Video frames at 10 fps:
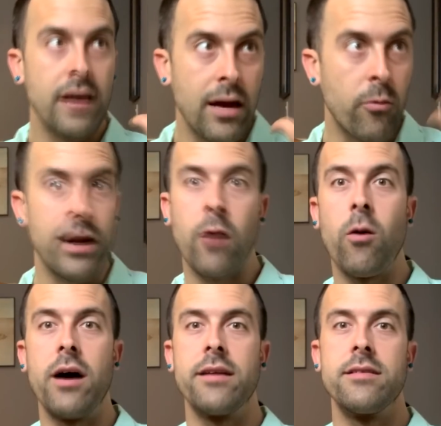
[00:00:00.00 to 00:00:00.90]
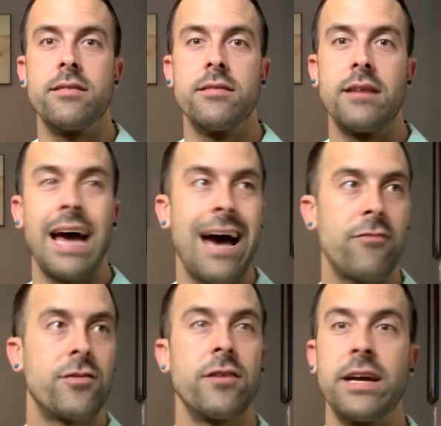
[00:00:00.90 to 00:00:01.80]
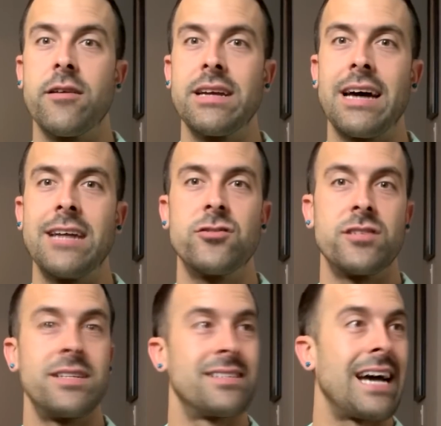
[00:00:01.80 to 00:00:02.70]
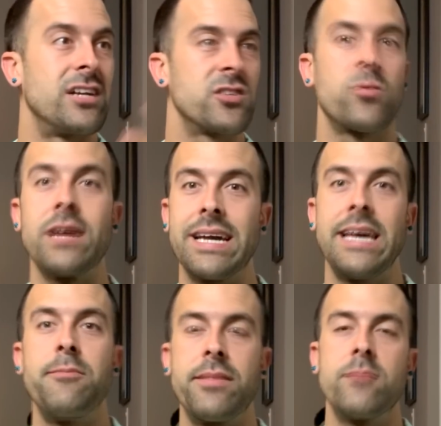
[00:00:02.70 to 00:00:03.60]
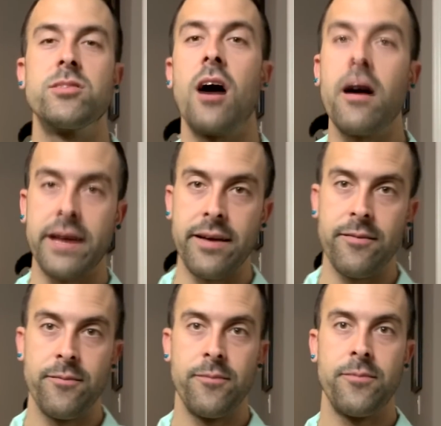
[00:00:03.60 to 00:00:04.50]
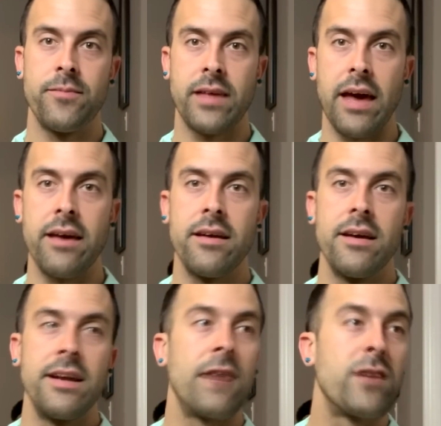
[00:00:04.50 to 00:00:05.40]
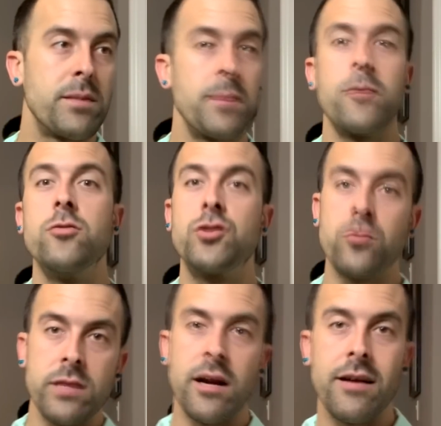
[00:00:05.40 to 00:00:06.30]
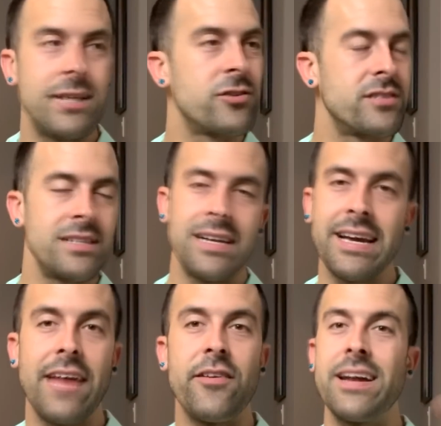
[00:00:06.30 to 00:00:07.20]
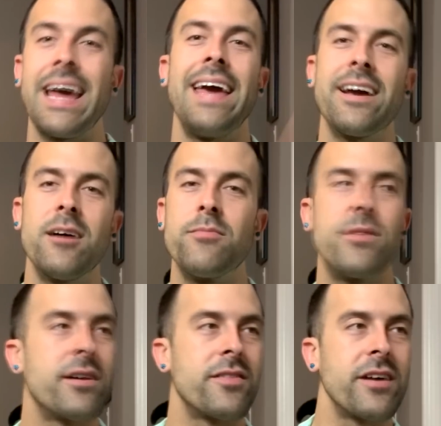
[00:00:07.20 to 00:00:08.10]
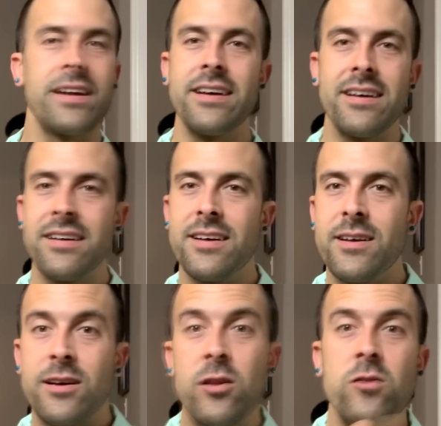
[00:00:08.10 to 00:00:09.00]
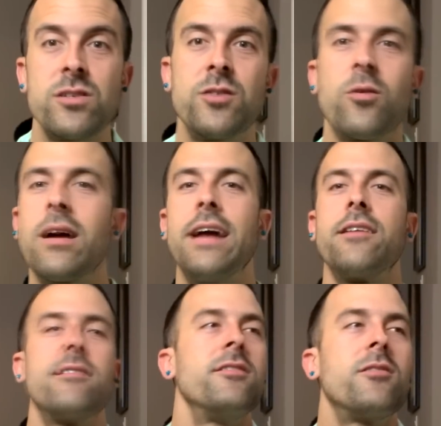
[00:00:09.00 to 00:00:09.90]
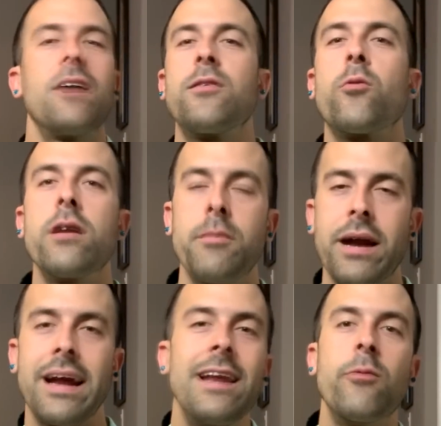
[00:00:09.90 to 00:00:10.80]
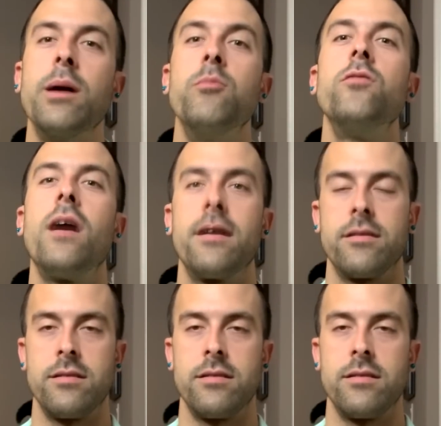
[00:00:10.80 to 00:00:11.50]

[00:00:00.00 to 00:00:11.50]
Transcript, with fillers: And what I want after hearing not interested is I just want to keep them talking. Okay? Now for the people who truly aren't interested, again, they're going to hang up, they're, they're going to close the door and you don't have to worry about it anyway, move on.